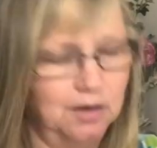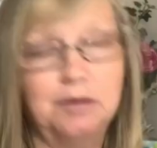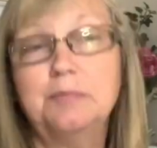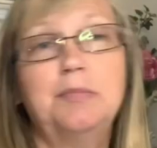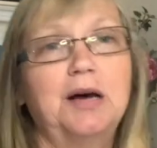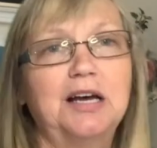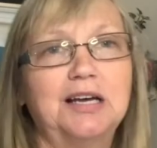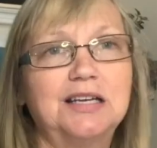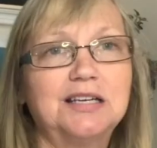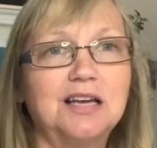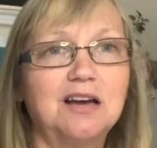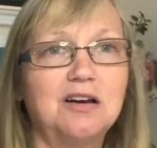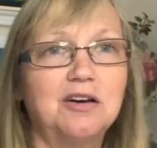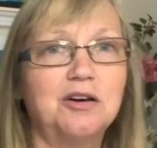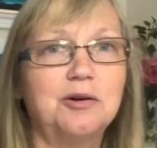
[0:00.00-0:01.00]
But
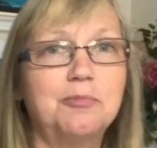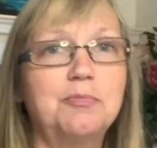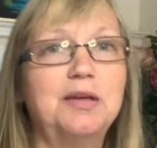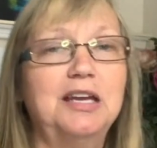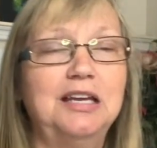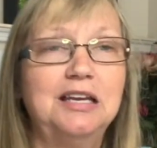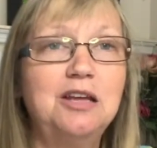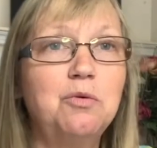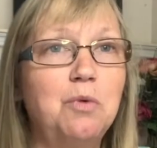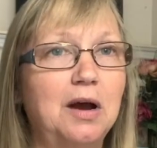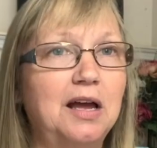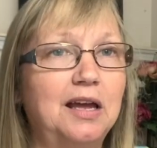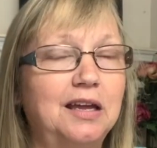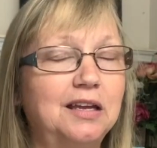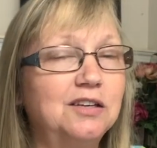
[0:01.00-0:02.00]

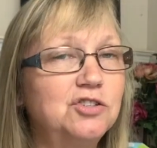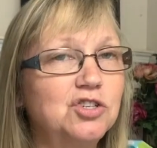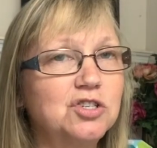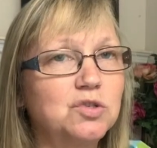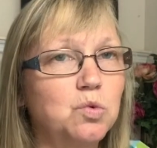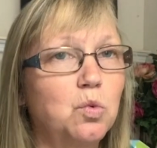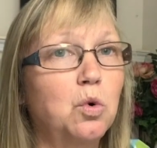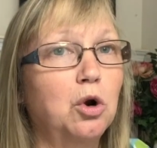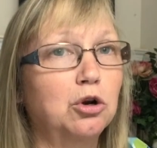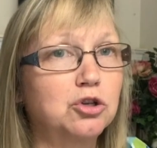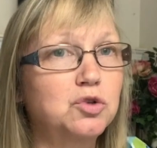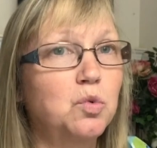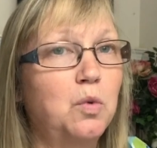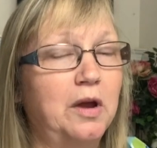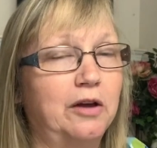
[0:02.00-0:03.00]
anyway, it just
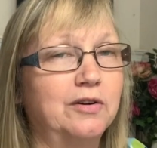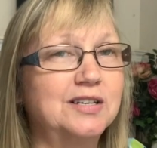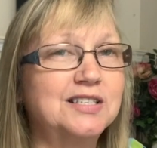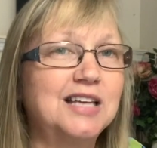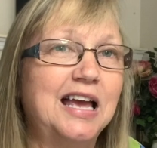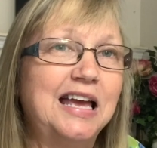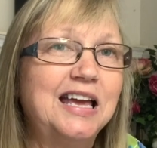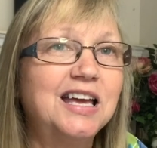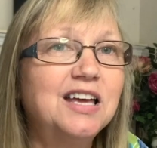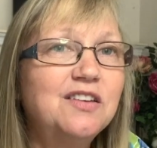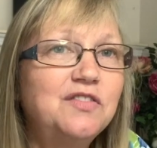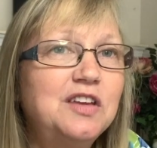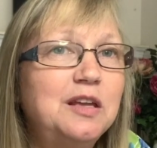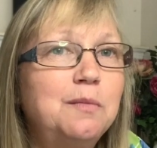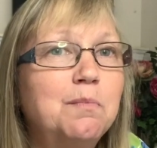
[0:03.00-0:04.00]
works well. It's a
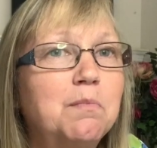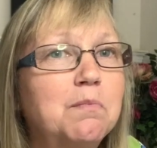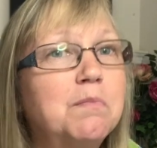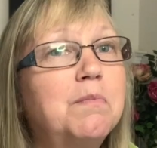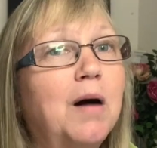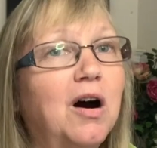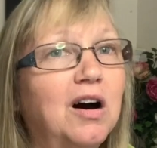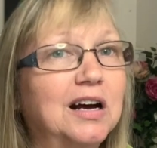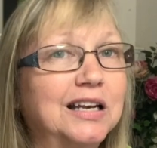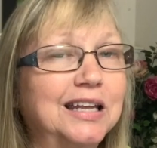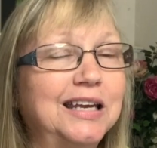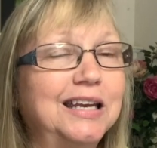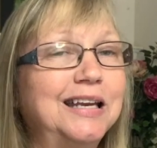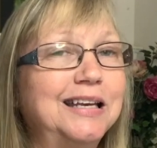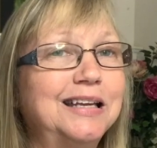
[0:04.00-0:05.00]
heavy
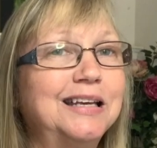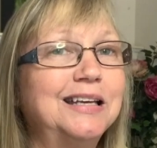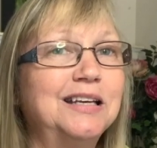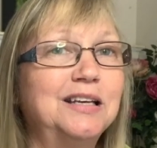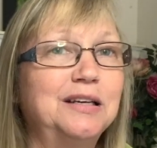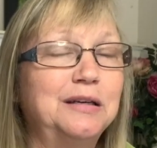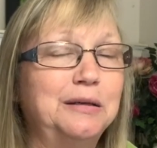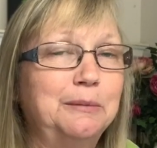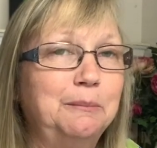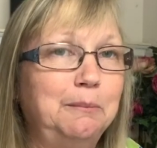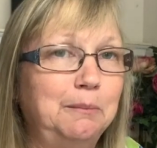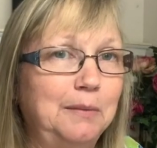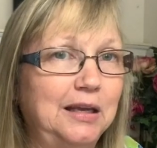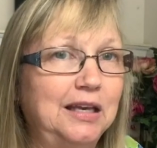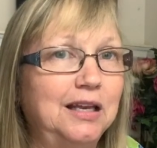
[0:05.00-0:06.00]
bodied
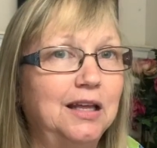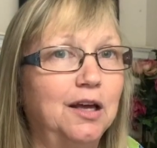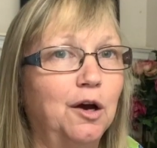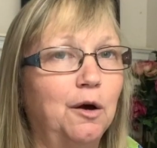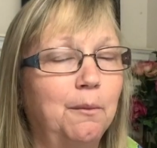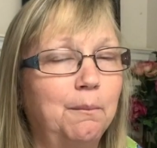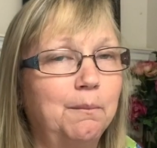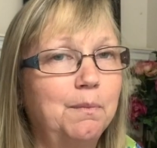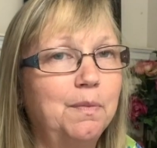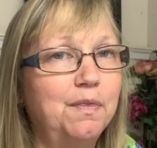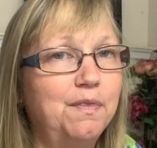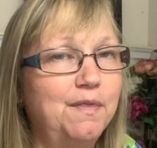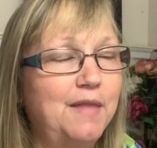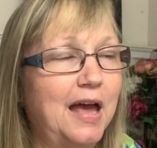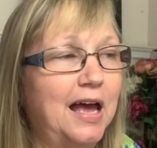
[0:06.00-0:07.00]
medium
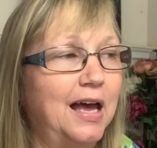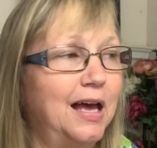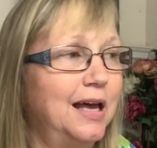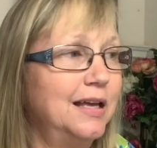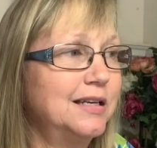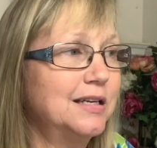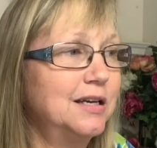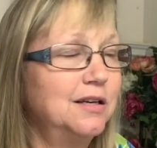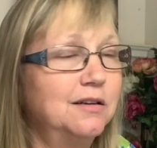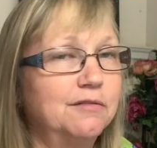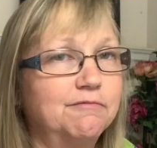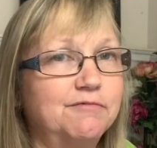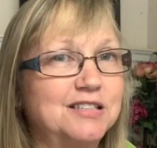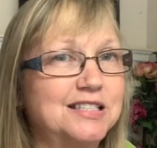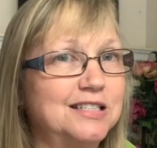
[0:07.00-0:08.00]
that
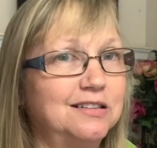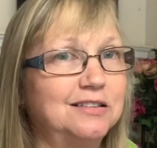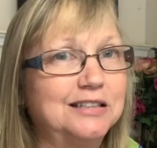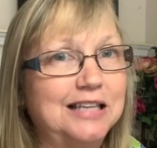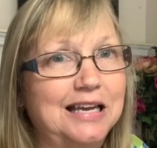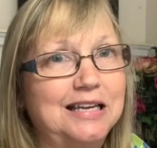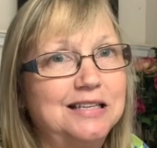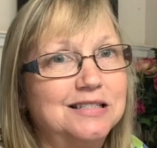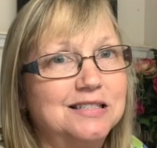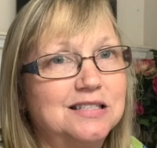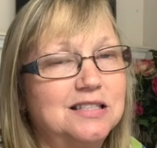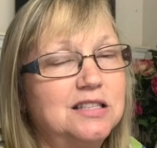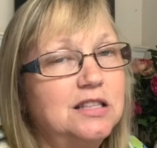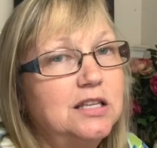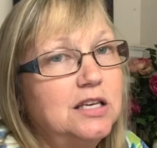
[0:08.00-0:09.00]
facilitates
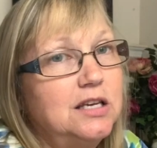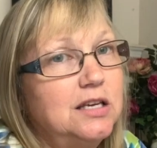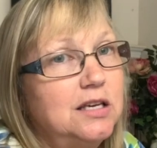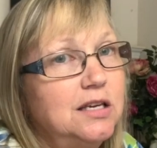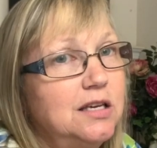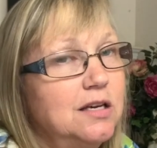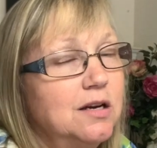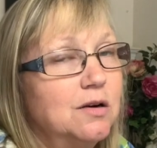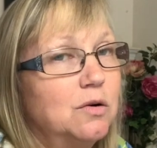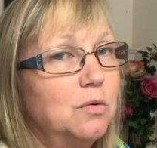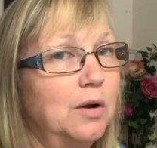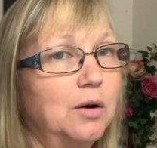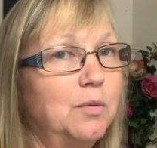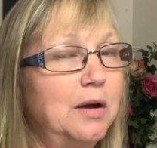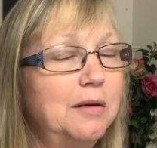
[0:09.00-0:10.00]
the
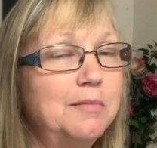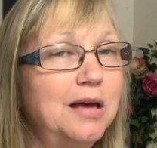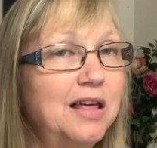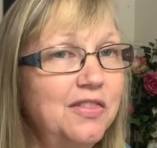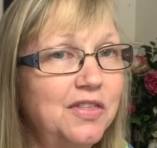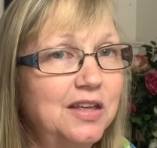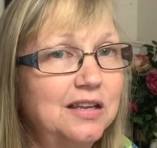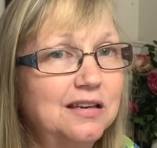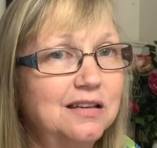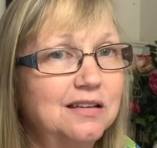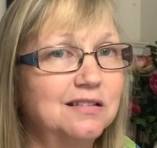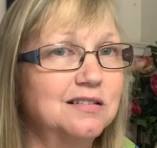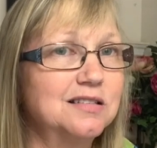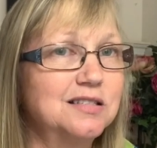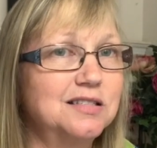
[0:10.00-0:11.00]
wet on wet method.
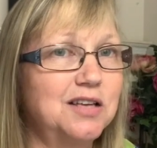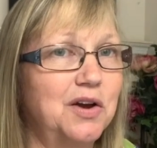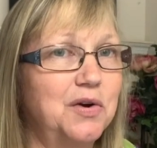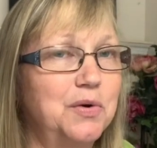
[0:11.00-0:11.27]
So,